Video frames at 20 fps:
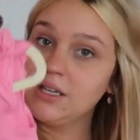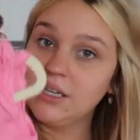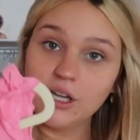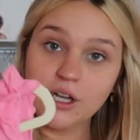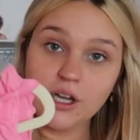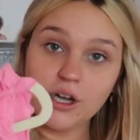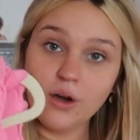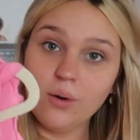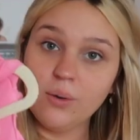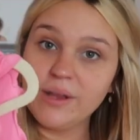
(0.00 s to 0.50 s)
Can
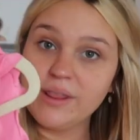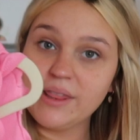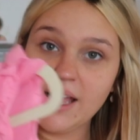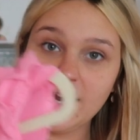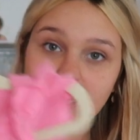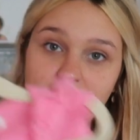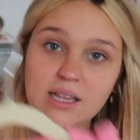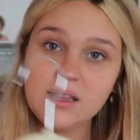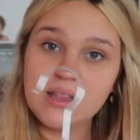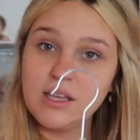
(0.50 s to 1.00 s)
go with
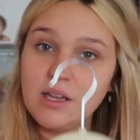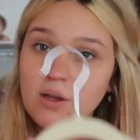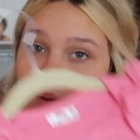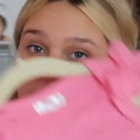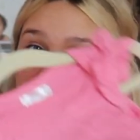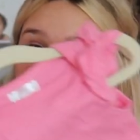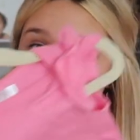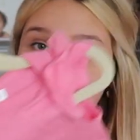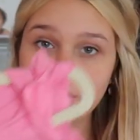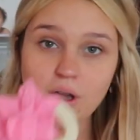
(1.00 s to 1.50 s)
anything. We
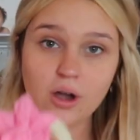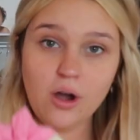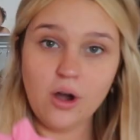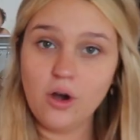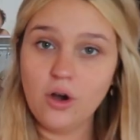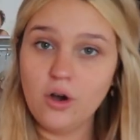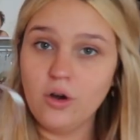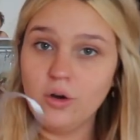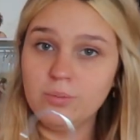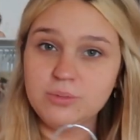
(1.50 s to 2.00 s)
could be
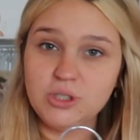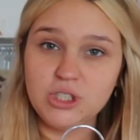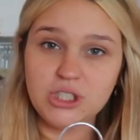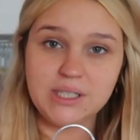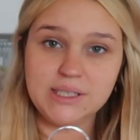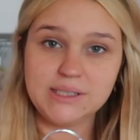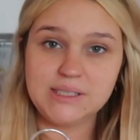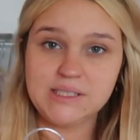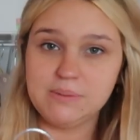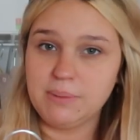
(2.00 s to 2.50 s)
home. She
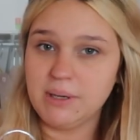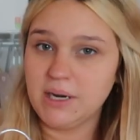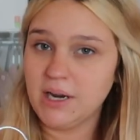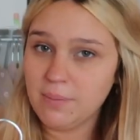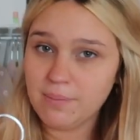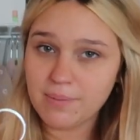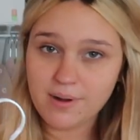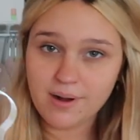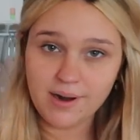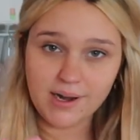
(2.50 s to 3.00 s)
could spit
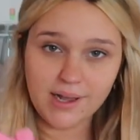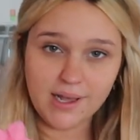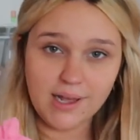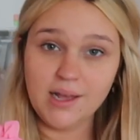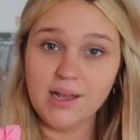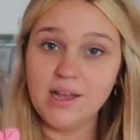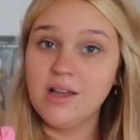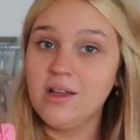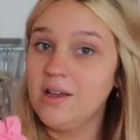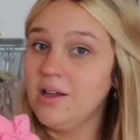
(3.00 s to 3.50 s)
up on
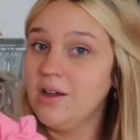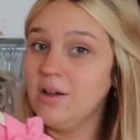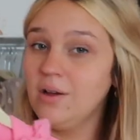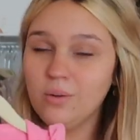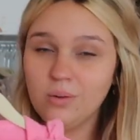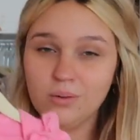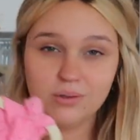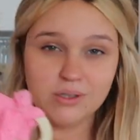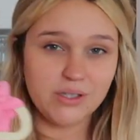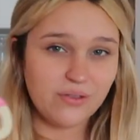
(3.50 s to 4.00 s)
it.
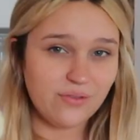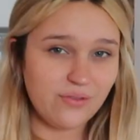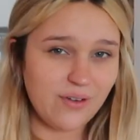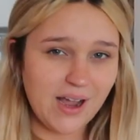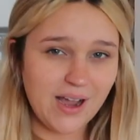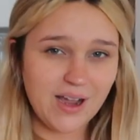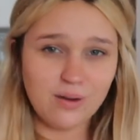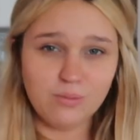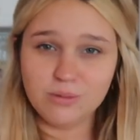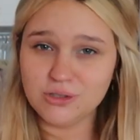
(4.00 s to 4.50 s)
It's
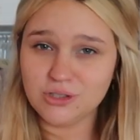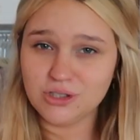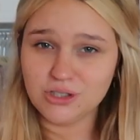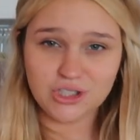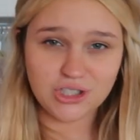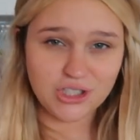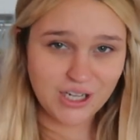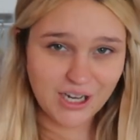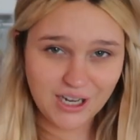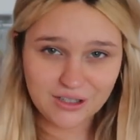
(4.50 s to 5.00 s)
fine. We'll
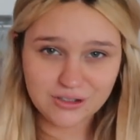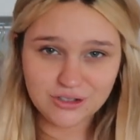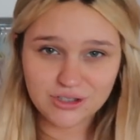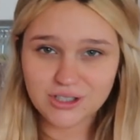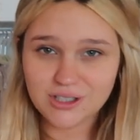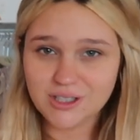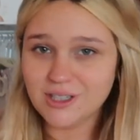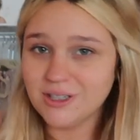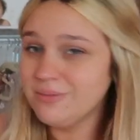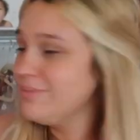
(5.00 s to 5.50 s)
just change
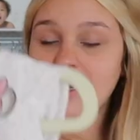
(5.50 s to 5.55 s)
her.